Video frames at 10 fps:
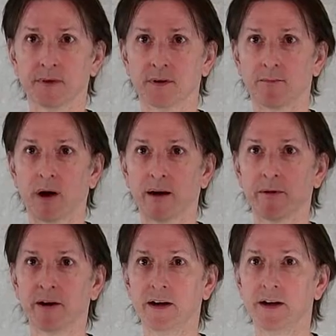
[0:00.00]

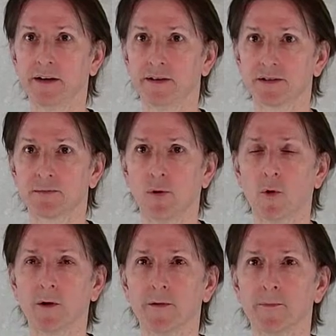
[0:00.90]
Primary,
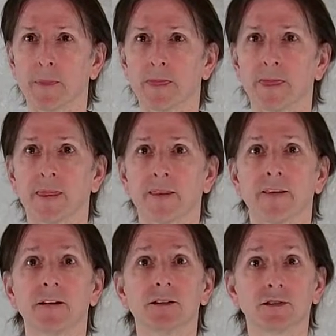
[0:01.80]
support.
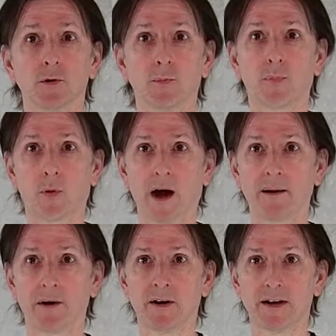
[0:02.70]
So
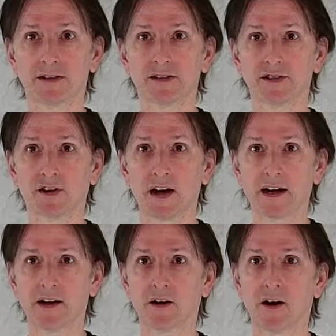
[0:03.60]
primary is the
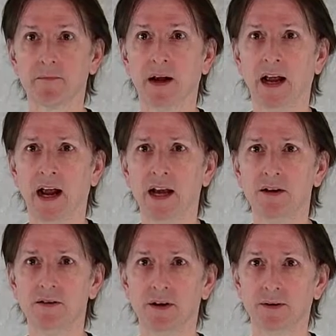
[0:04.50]
striking arm, and
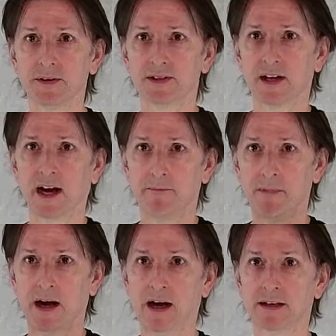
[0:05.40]
you notice I'm
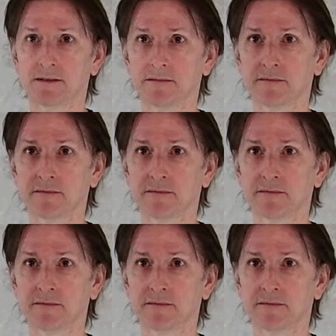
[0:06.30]
not